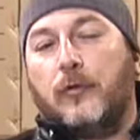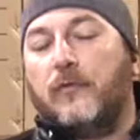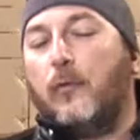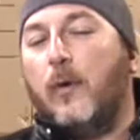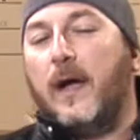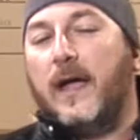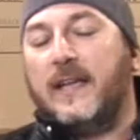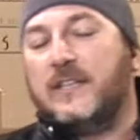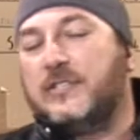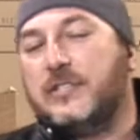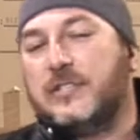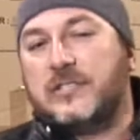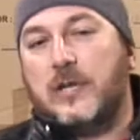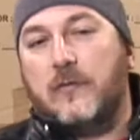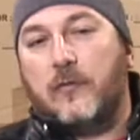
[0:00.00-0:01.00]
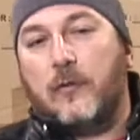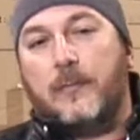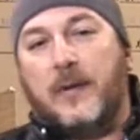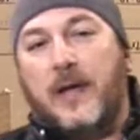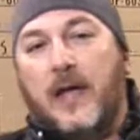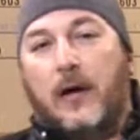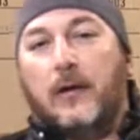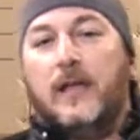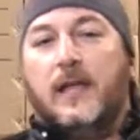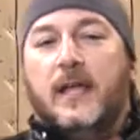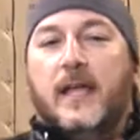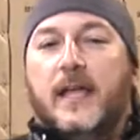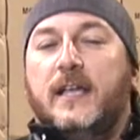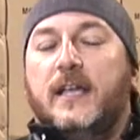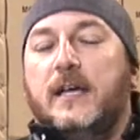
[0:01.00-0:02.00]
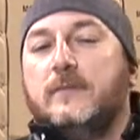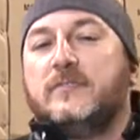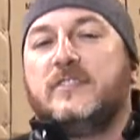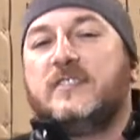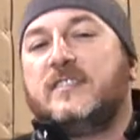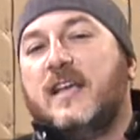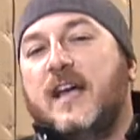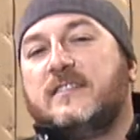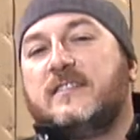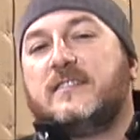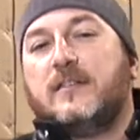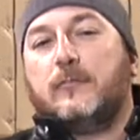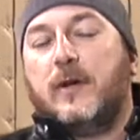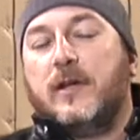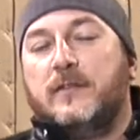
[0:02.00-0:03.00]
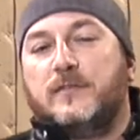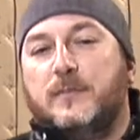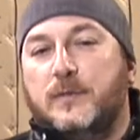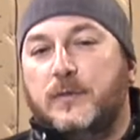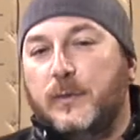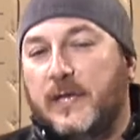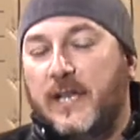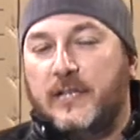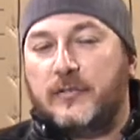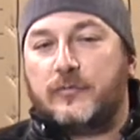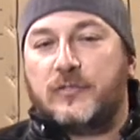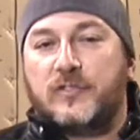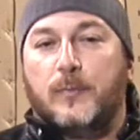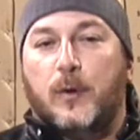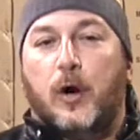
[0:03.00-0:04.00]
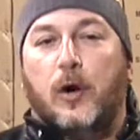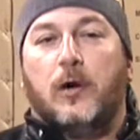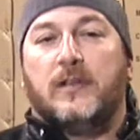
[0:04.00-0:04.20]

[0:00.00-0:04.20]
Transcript: weighing just over a pound, and comes in sizes that range between extra small and